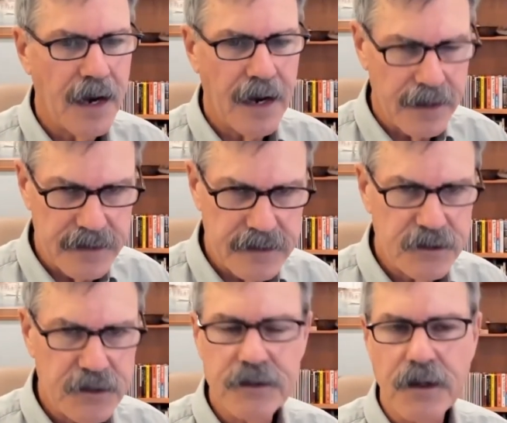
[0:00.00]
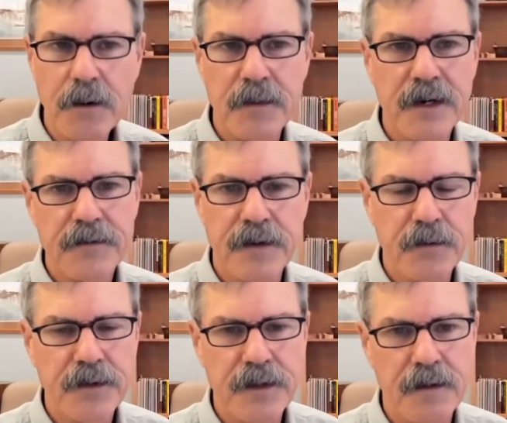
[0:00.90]
I saw benefit
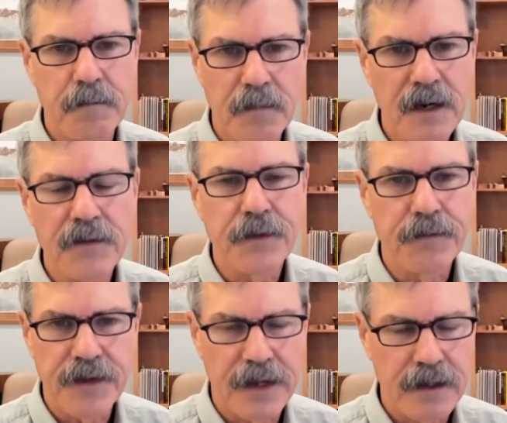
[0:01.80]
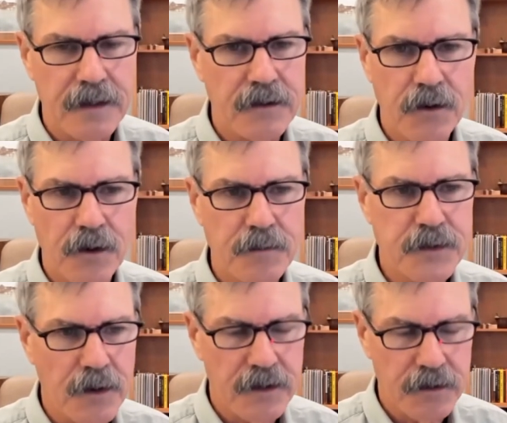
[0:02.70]
within months of taking the herbs,
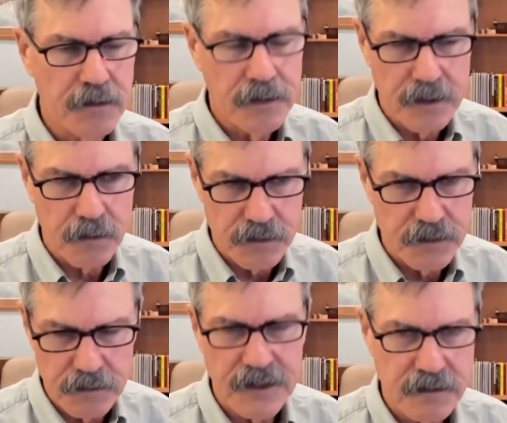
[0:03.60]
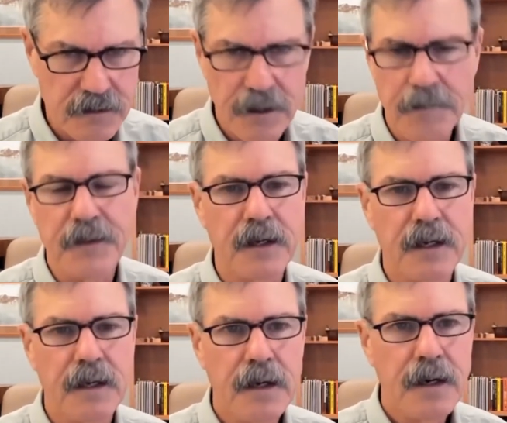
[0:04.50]
so I knew they were doing something
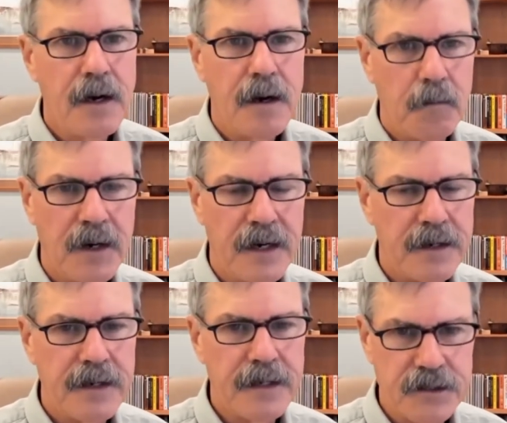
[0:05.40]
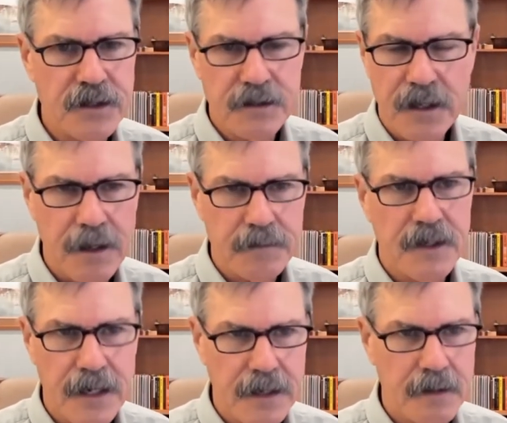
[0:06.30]
but it just kept
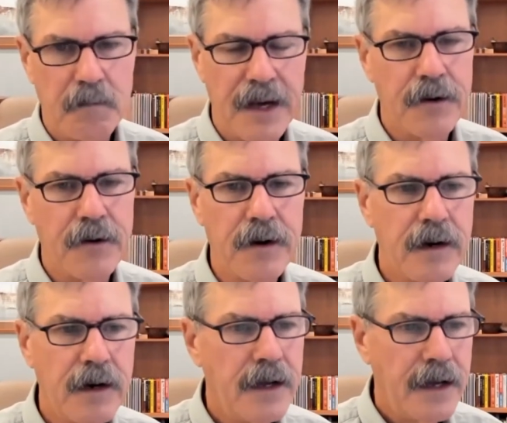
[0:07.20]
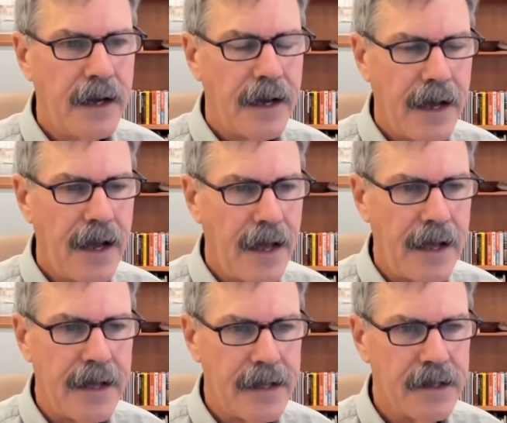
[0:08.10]
getting better.
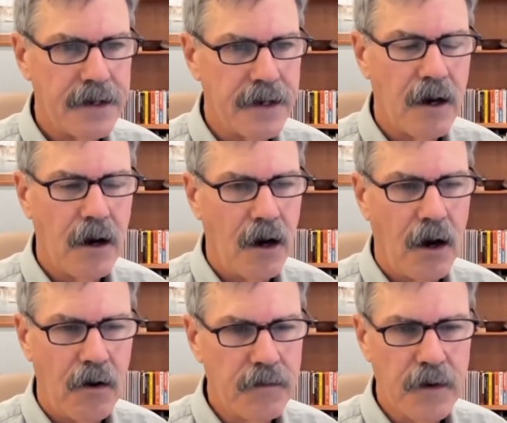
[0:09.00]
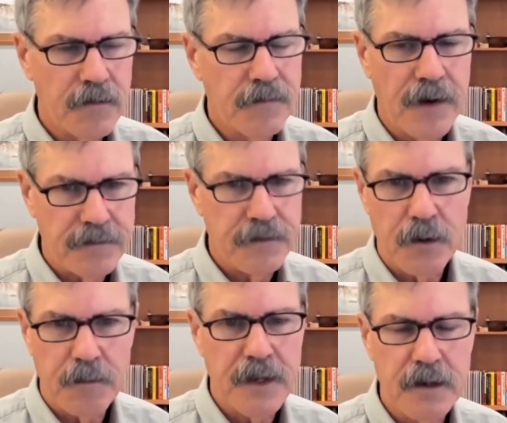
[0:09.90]
And over a five
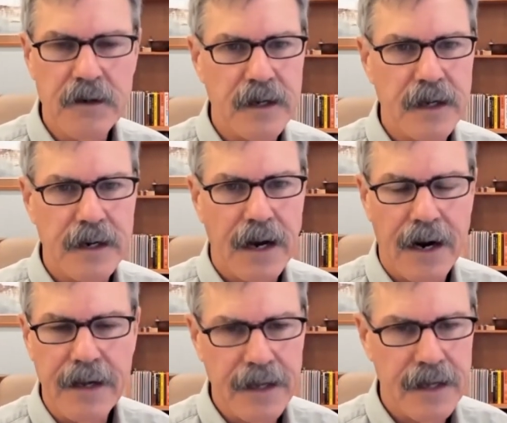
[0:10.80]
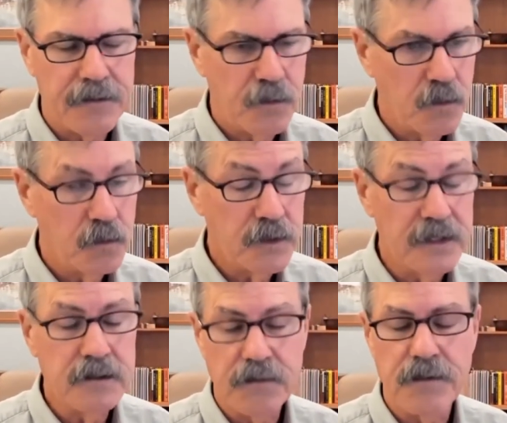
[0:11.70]
year period, I had
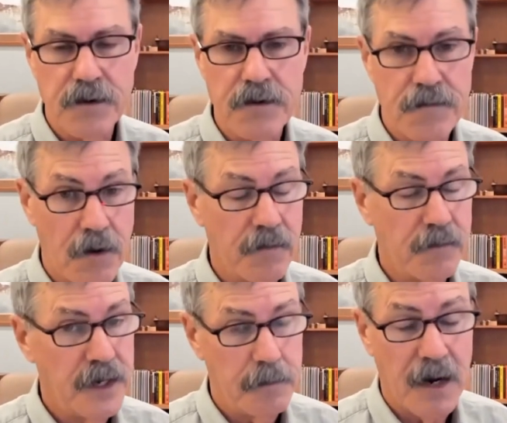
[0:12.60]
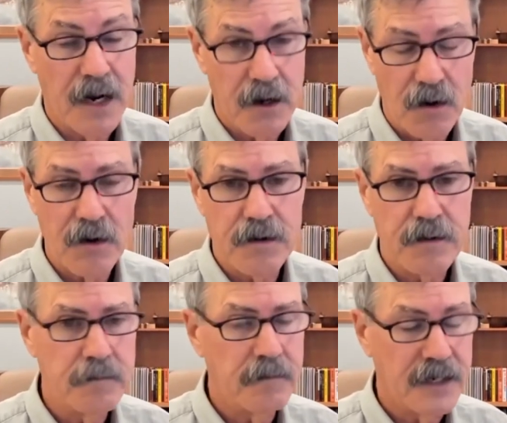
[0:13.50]
really severe involvement in my
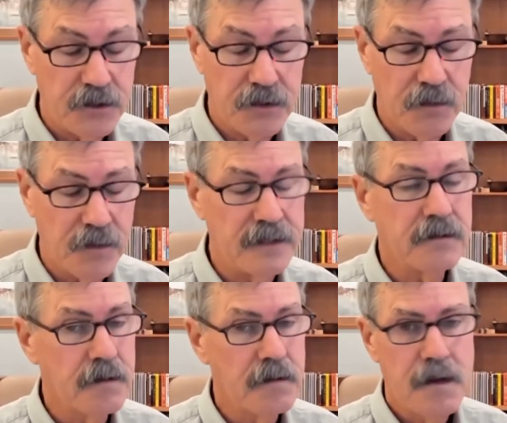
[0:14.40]
heart, my joints,